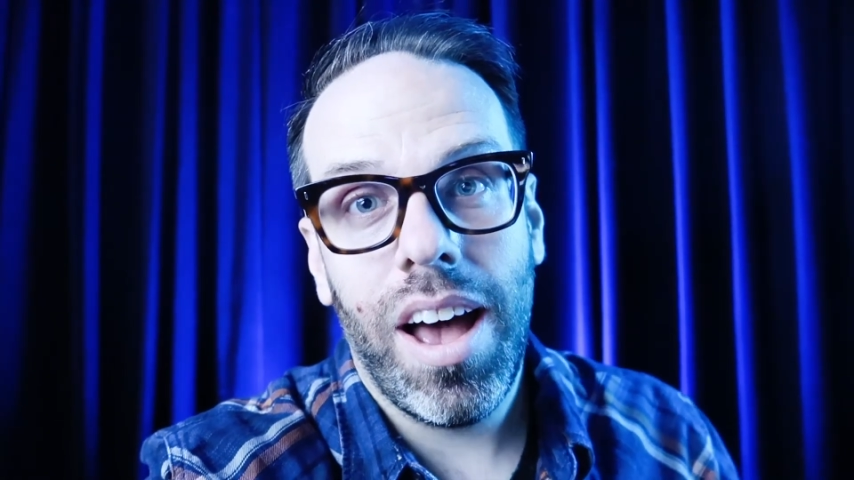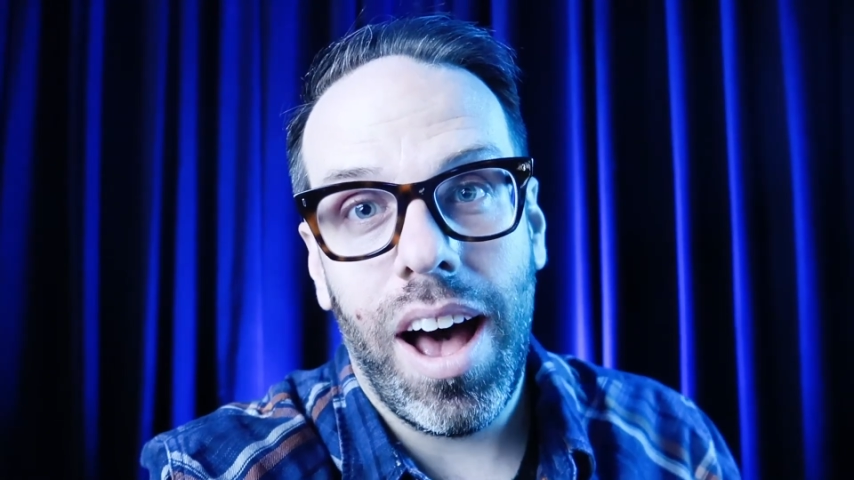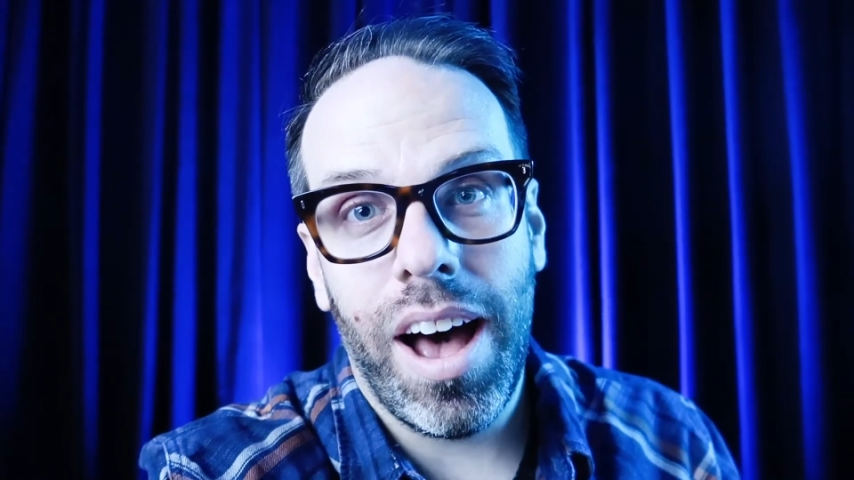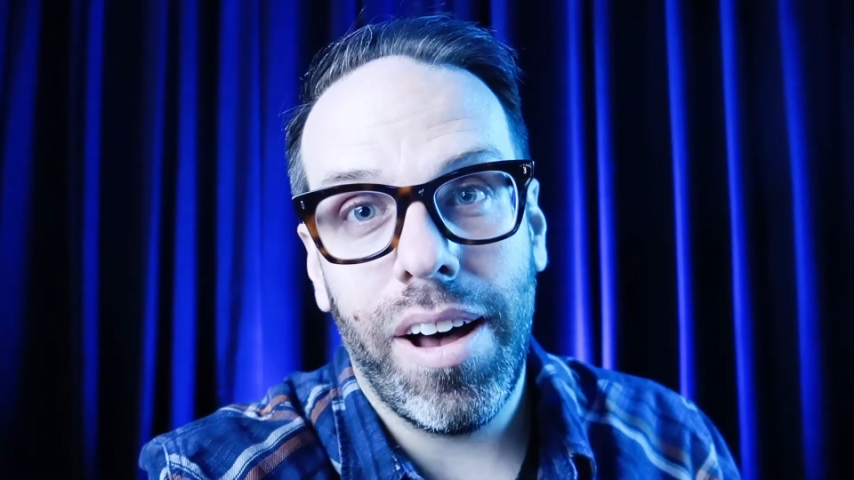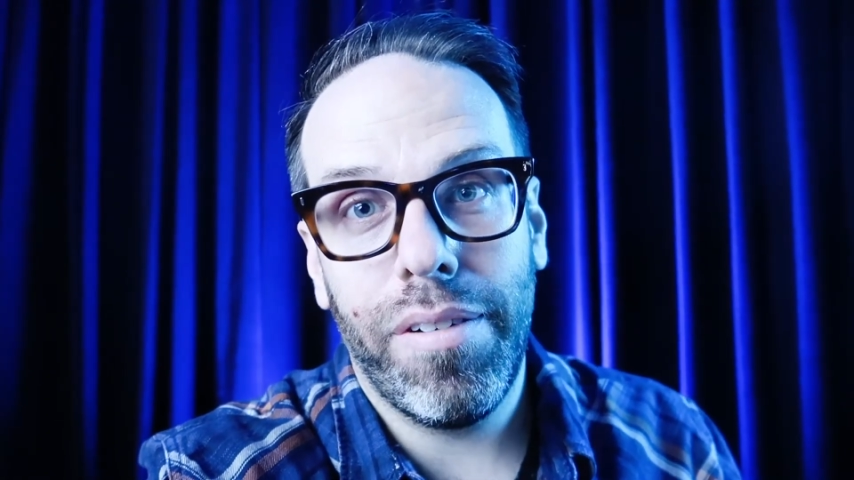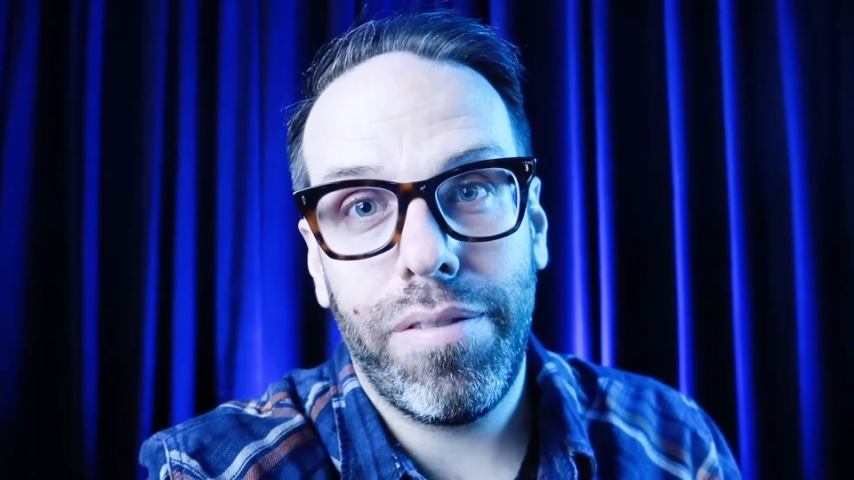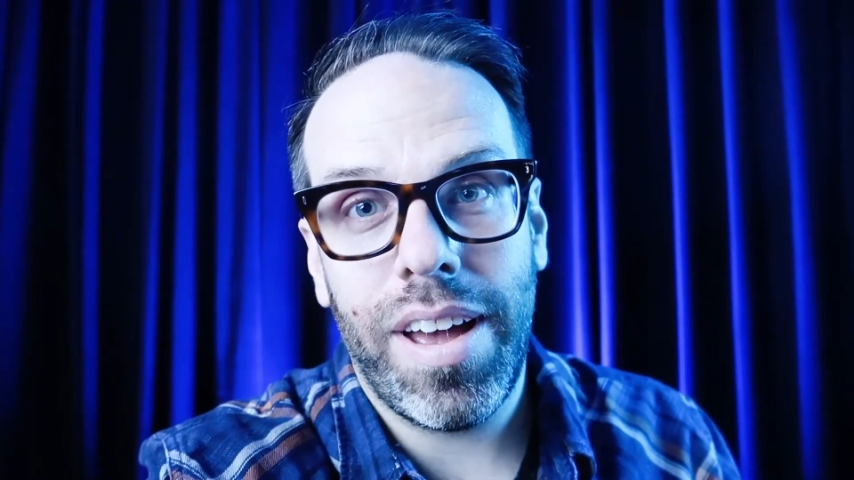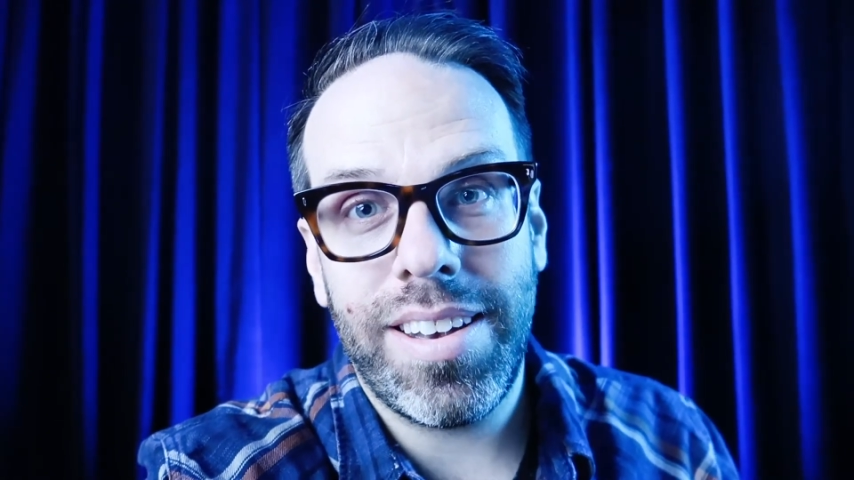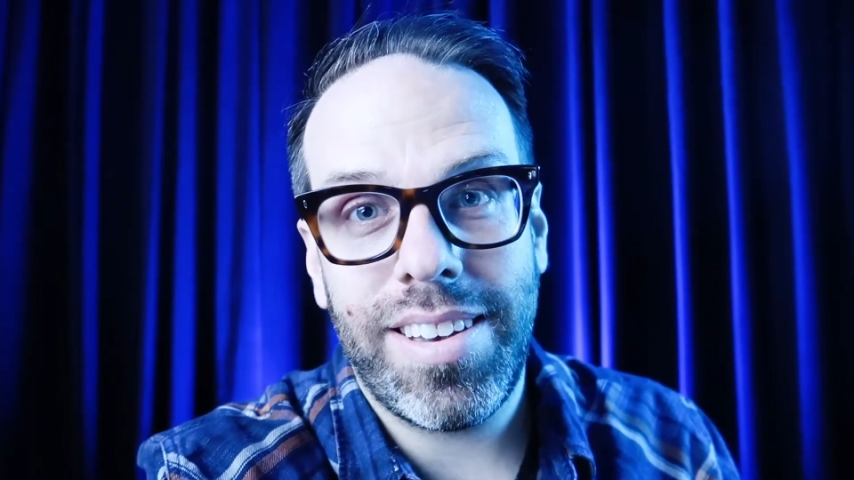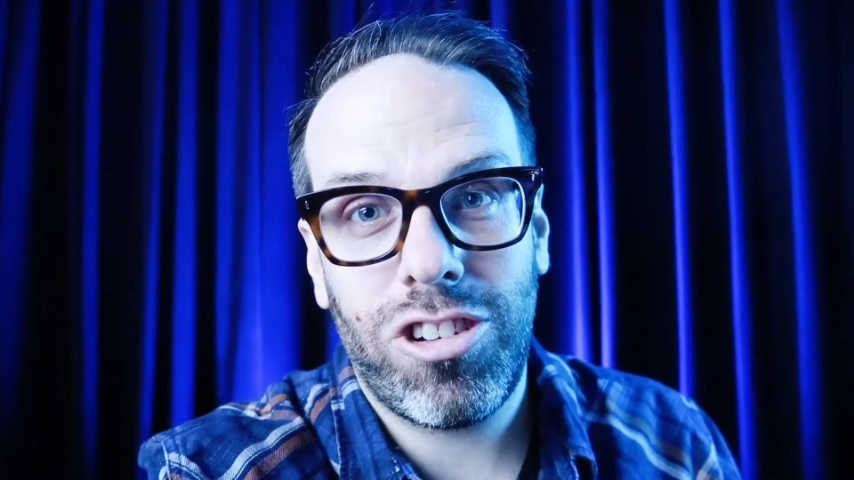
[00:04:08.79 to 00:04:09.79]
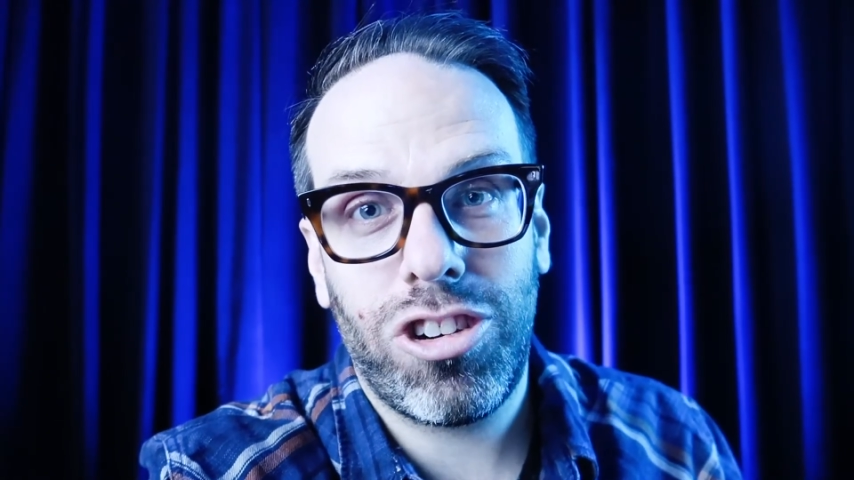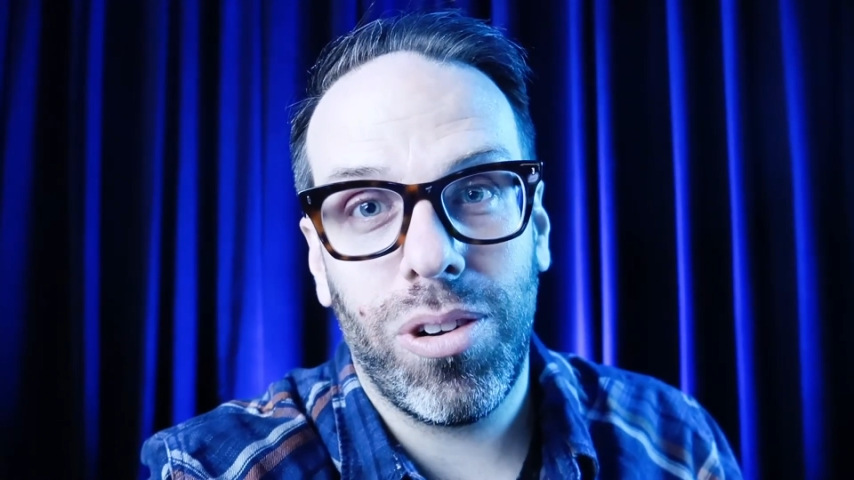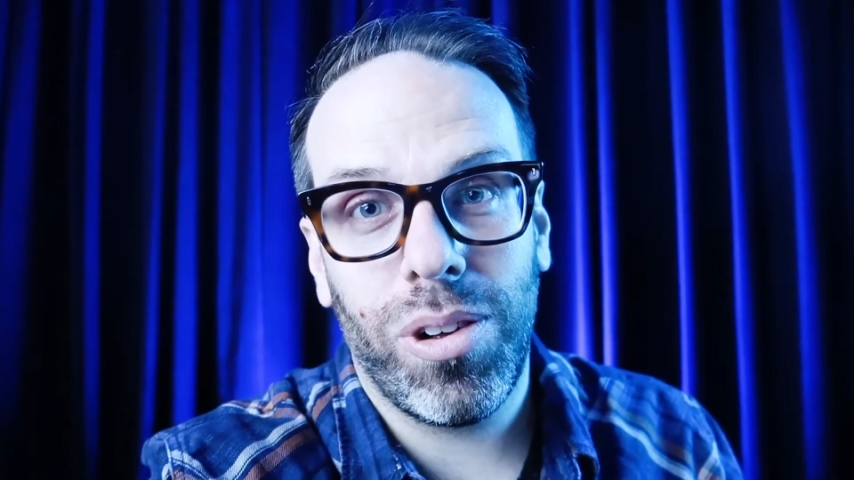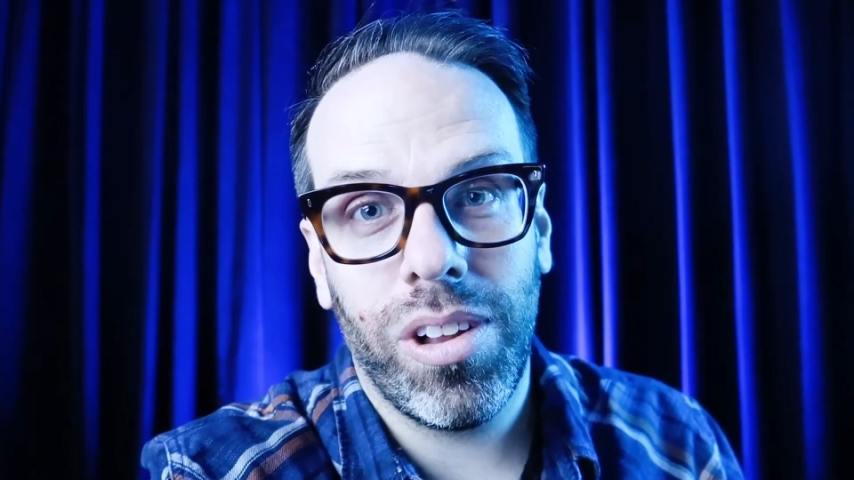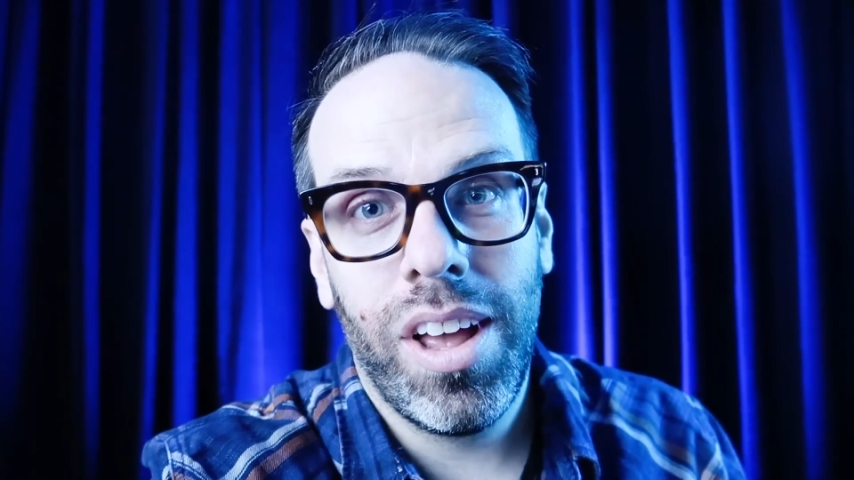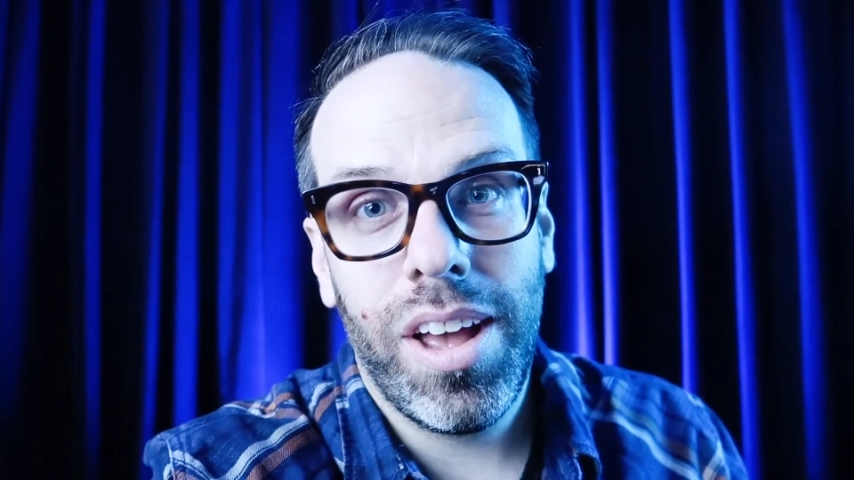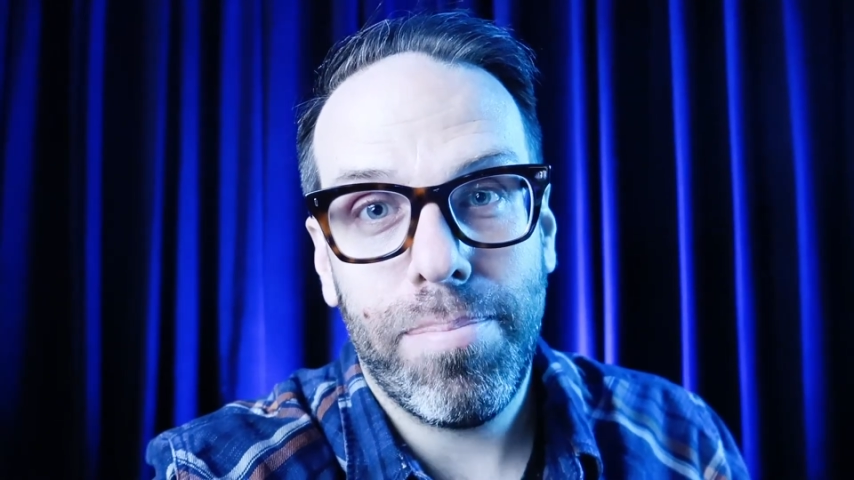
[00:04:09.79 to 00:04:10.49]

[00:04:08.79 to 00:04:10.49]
of additional